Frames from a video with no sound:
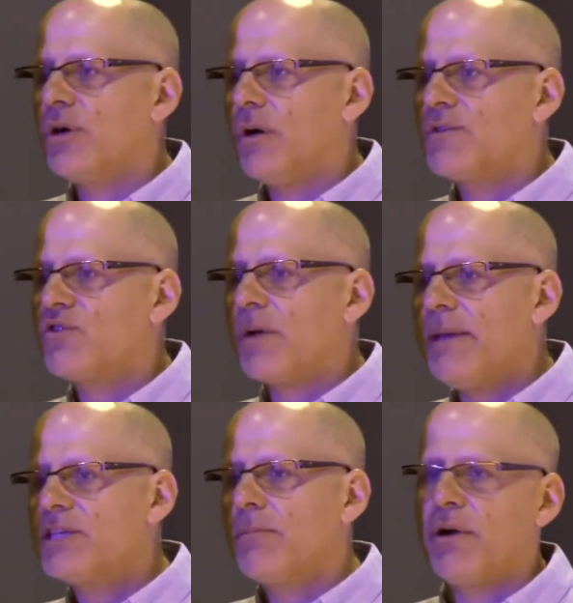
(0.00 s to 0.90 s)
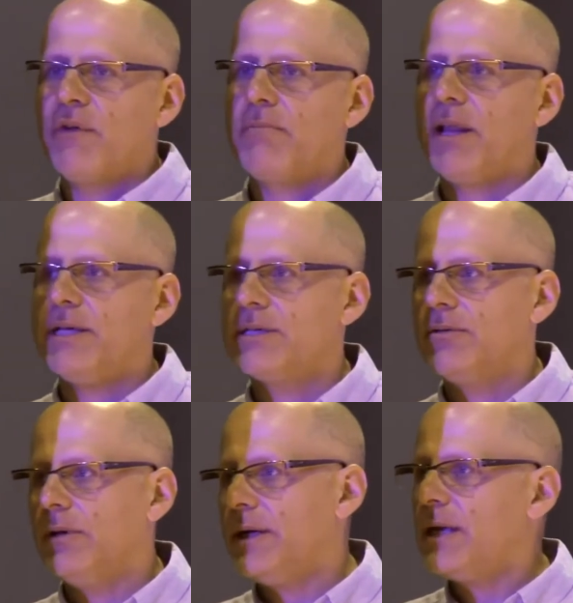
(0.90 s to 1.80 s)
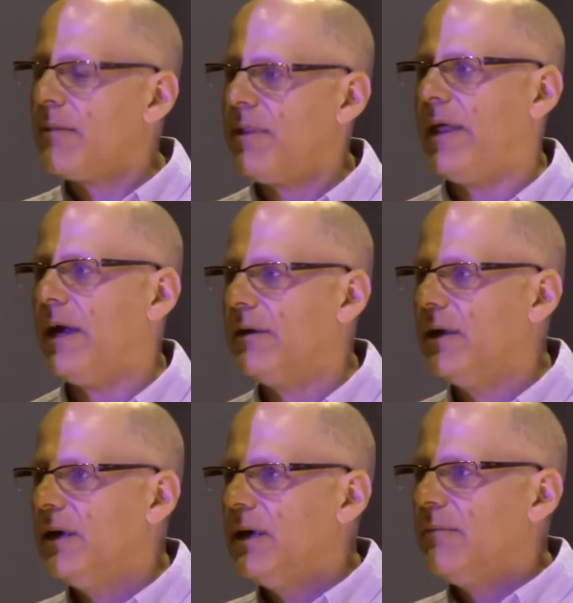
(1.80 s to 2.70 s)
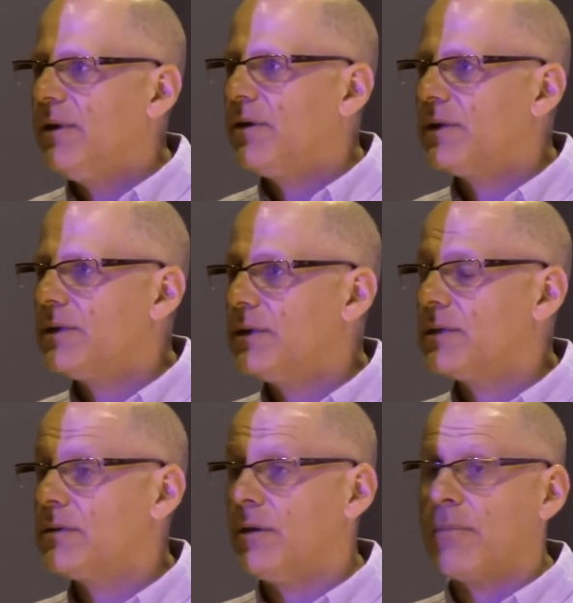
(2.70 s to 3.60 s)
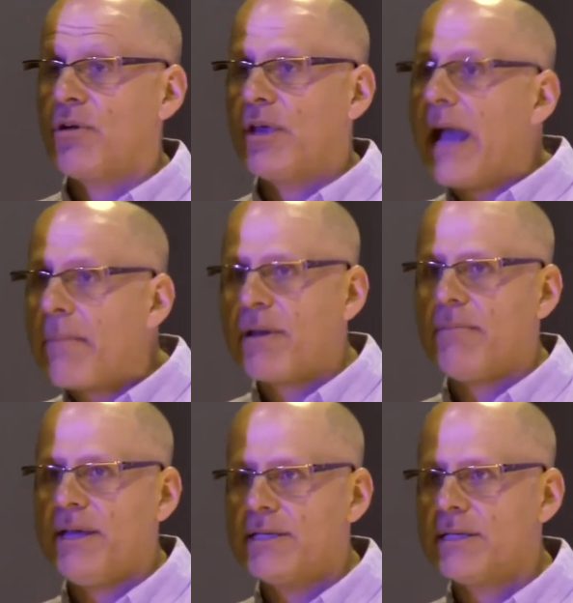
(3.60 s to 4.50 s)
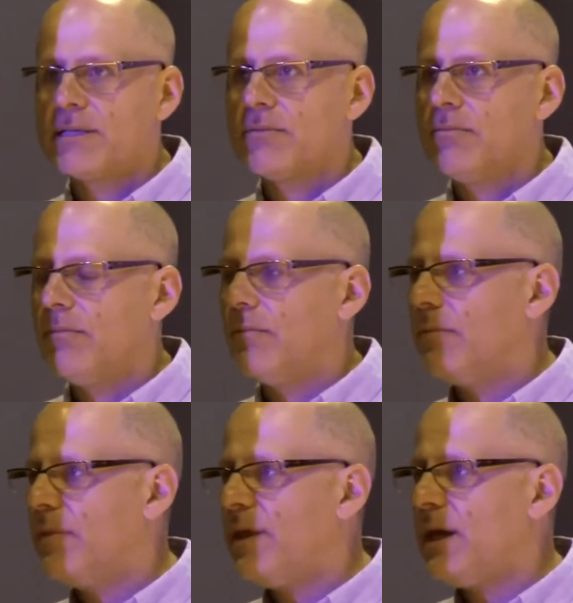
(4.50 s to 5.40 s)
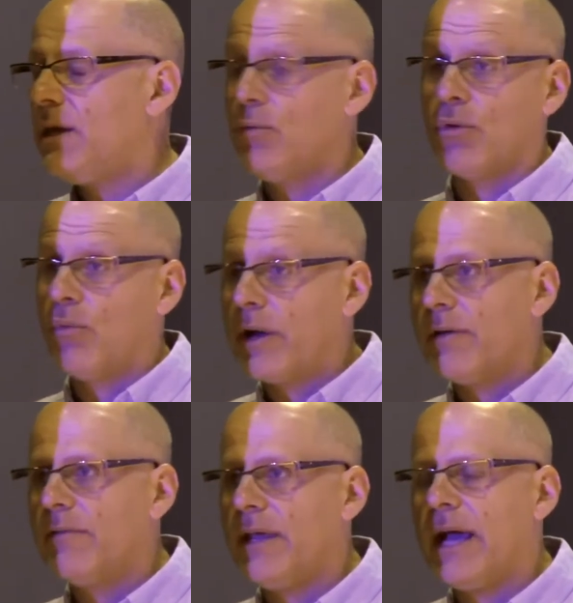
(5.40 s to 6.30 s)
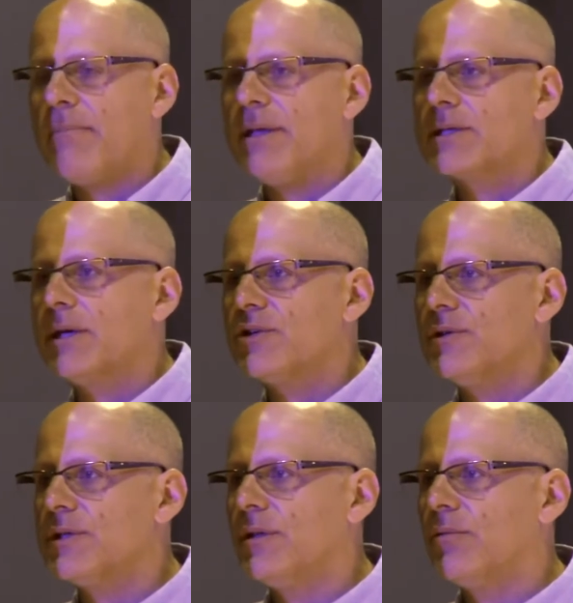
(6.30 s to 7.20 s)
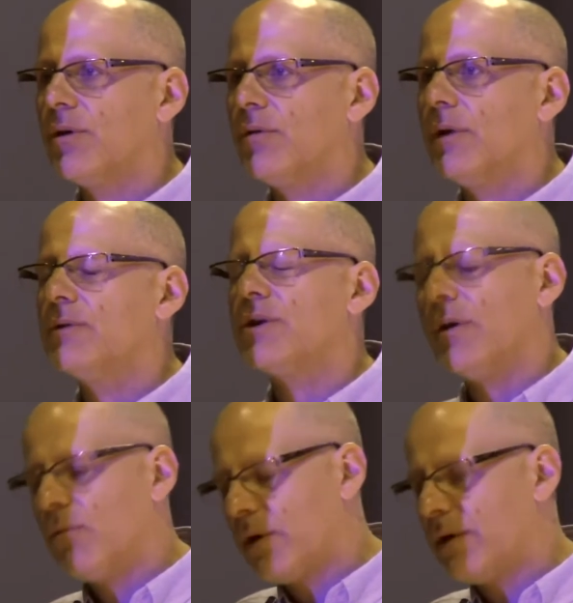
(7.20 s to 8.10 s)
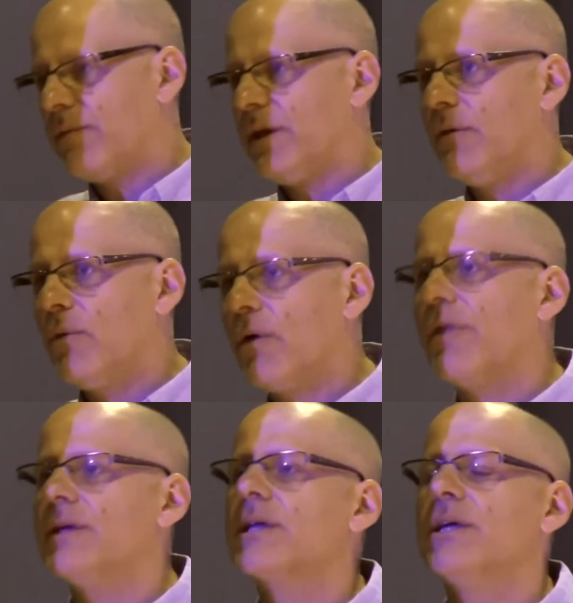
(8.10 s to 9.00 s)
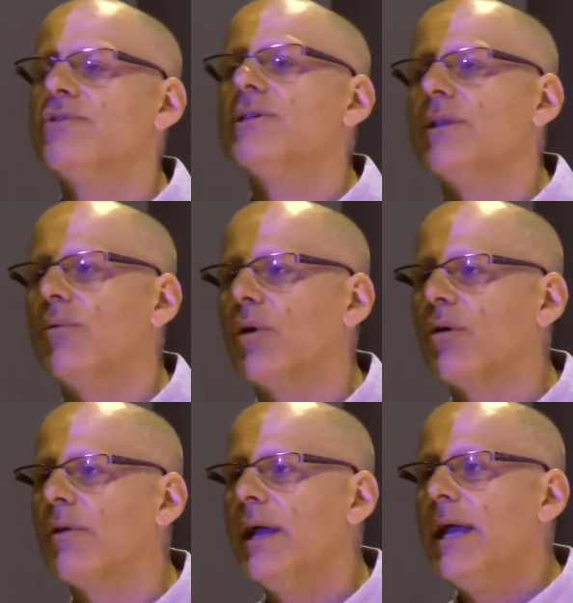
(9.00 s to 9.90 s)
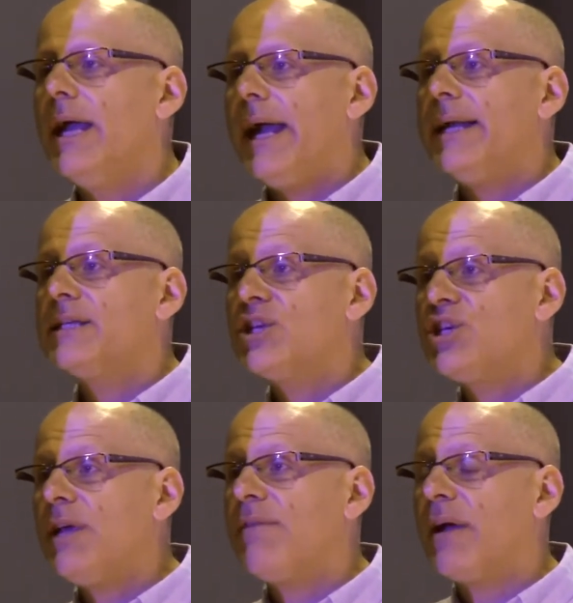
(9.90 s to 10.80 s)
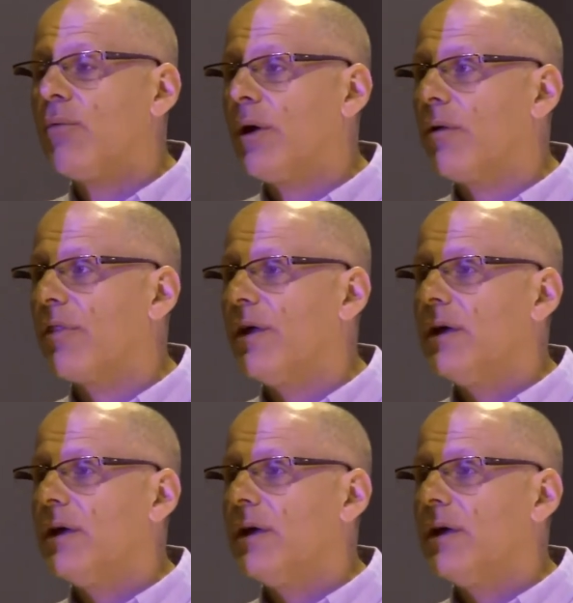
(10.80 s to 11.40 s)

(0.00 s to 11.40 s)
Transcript: Gulf struck me as the perfect place to examine that because it's on a per capita basis the or one of the happiest countries in the world, sorry, one of the wealthiest countries in the world, and it's achieved that wealth